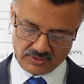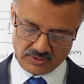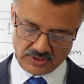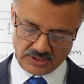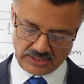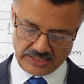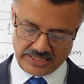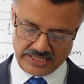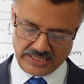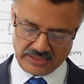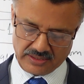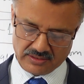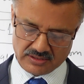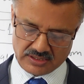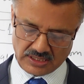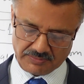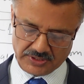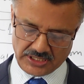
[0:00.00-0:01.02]
Again,
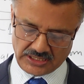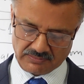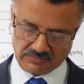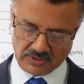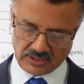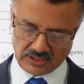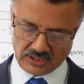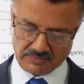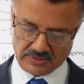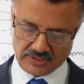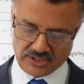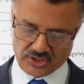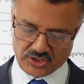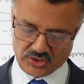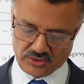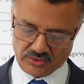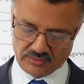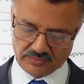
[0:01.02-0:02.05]
subject verb agreement
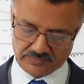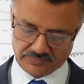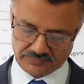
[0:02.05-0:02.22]
issue.